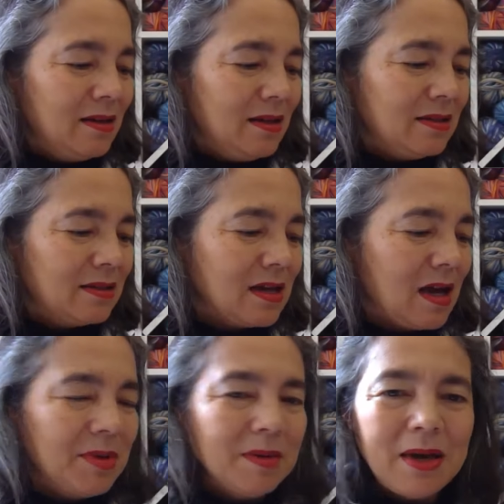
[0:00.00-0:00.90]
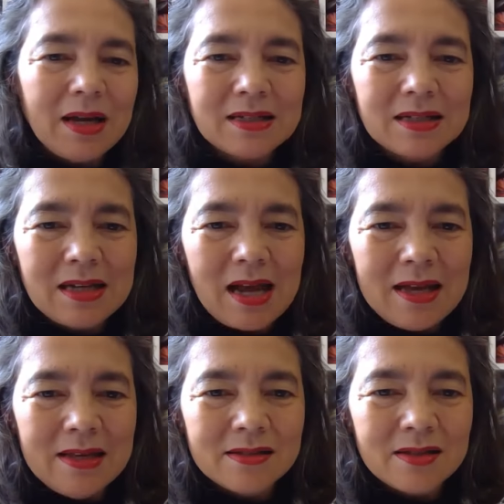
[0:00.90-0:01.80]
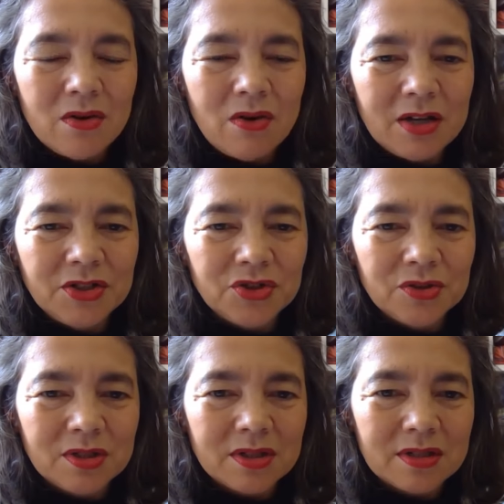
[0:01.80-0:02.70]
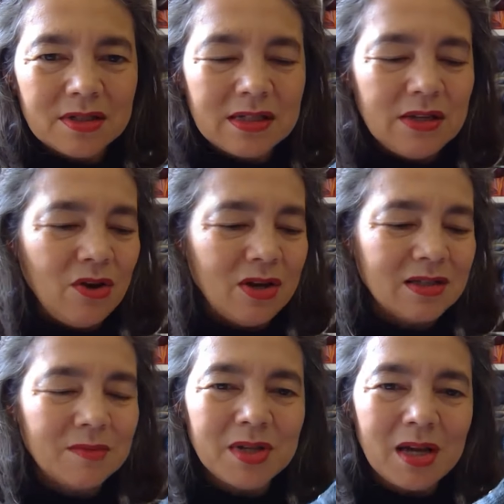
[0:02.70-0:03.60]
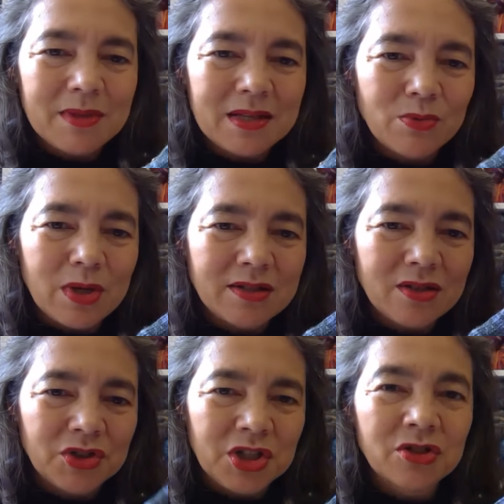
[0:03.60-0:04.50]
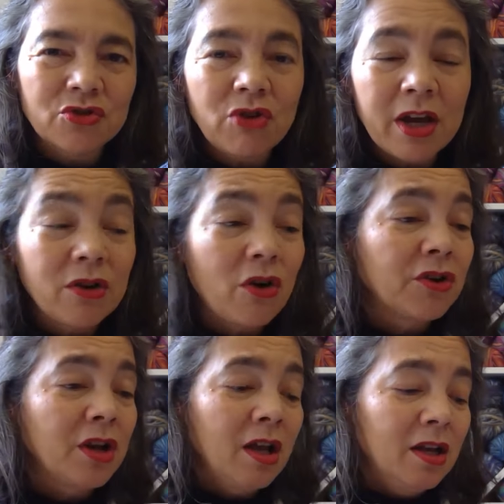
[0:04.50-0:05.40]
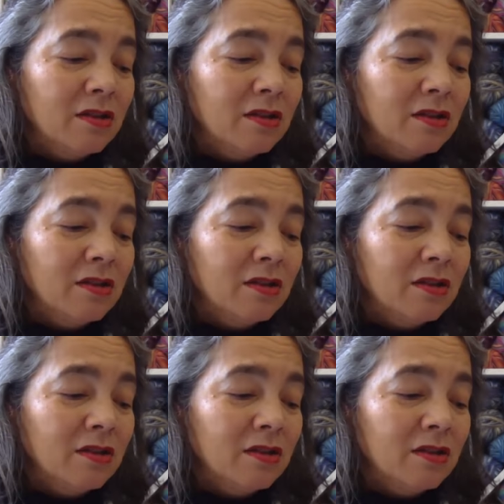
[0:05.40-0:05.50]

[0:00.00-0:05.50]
is coming back today, so I should see her sometime this week so she can try it on